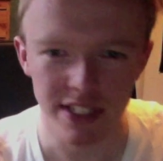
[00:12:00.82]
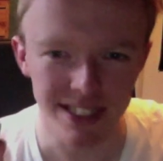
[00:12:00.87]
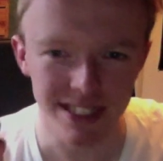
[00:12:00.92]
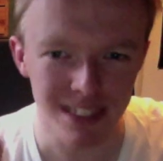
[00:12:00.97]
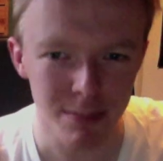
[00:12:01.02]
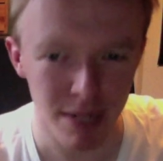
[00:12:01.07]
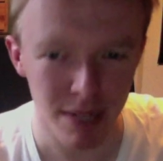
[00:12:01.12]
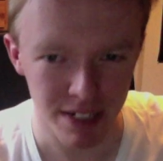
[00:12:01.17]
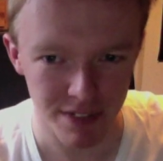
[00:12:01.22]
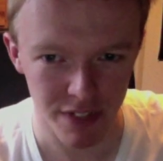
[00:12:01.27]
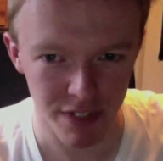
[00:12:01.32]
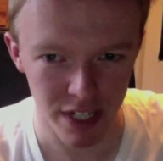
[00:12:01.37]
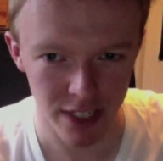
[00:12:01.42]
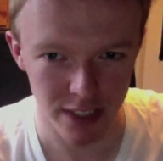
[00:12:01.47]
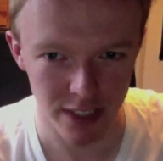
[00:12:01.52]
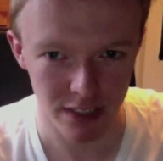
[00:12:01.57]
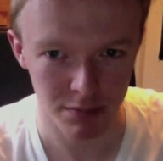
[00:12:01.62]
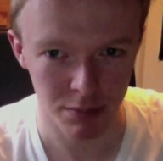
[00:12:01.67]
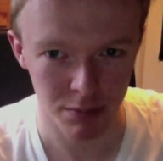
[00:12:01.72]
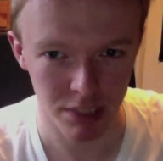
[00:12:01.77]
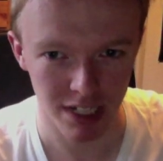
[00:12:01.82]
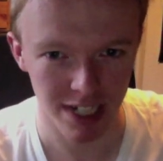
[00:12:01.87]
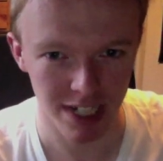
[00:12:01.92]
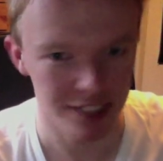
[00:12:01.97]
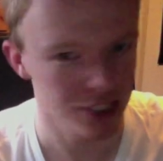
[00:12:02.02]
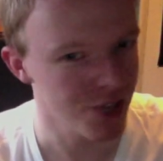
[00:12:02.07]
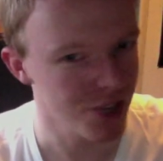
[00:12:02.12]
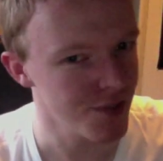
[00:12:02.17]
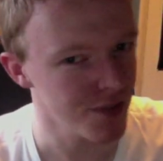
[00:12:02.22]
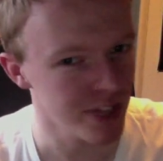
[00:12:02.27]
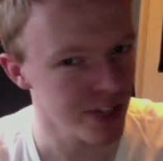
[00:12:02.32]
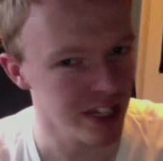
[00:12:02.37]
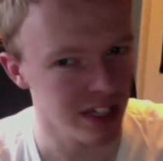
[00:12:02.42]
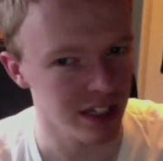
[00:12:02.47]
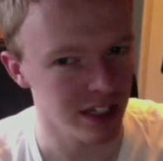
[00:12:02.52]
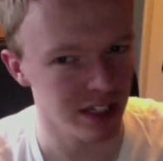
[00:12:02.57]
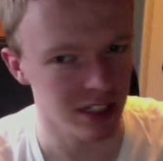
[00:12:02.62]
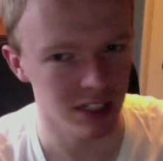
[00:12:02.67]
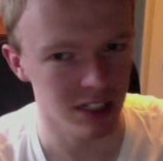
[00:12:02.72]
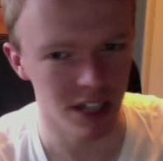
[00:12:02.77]
is the better version, but I
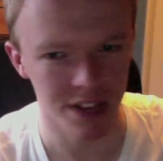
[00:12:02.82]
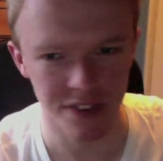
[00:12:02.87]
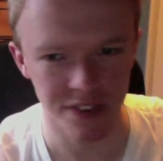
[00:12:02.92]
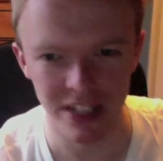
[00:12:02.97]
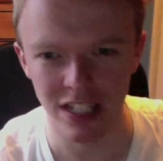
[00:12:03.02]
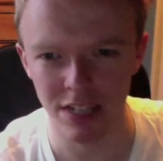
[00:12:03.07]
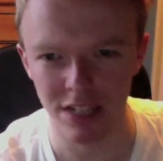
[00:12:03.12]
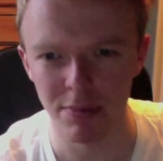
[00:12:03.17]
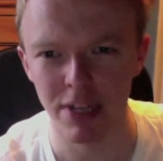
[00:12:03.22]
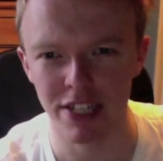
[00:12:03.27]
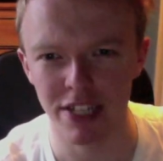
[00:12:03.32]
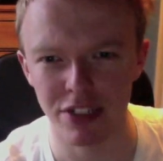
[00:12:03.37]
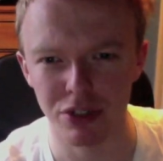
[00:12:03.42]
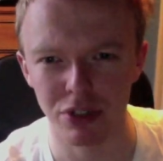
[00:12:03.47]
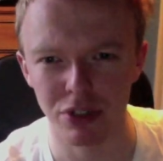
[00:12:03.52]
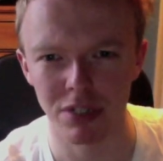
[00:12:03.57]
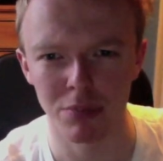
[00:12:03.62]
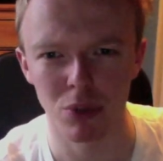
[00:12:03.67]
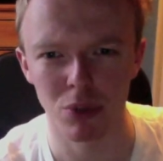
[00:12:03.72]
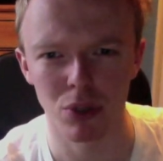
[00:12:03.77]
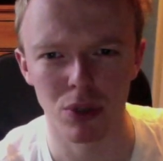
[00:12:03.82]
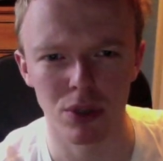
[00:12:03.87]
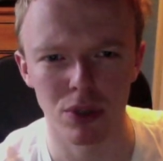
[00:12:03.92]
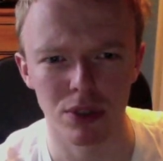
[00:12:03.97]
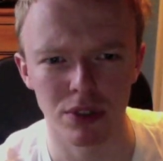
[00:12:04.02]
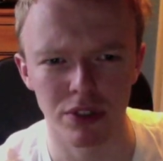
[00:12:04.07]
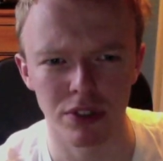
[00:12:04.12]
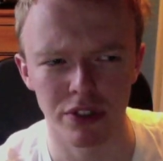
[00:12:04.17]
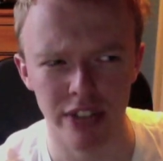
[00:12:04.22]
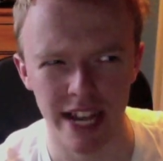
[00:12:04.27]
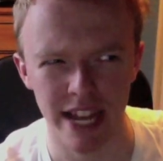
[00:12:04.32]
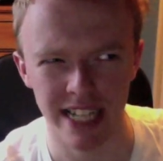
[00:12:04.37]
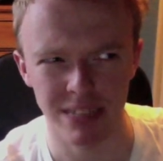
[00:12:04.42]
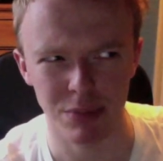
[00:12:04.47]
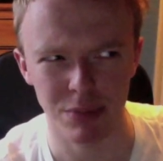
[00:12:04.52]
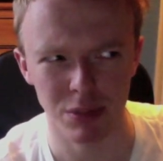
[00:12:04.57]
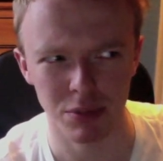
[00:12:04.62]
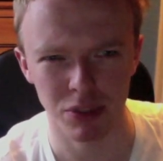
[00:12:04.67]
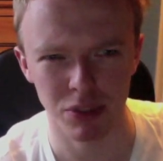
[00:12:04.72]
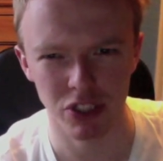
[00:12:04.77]
think you might enjoy it more on the
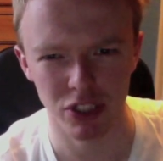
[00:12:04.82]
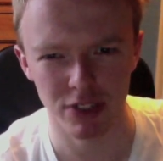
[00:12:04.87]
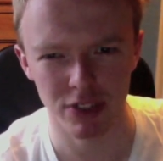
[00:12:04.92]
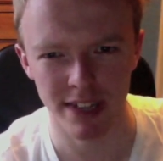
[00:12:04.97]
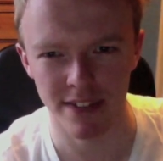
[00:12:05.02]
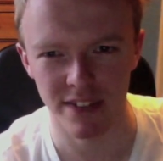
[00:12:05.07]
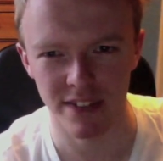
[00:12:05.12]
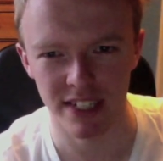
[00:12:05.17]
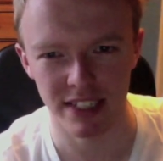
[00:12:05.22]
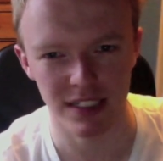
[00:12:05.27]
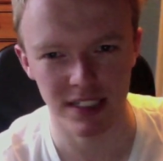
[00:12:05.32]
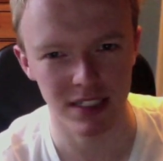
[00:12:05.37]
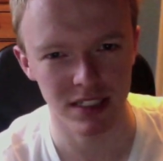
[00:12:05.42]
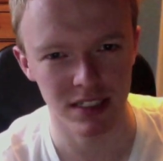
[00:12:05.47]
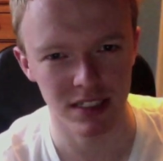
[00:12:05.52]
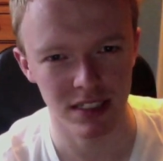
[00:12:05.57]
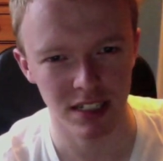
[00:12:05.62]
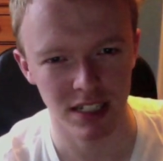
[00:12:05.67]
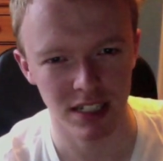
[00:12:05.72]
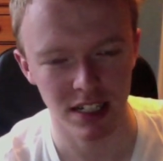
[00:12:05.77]
Xbox because of the graphics, because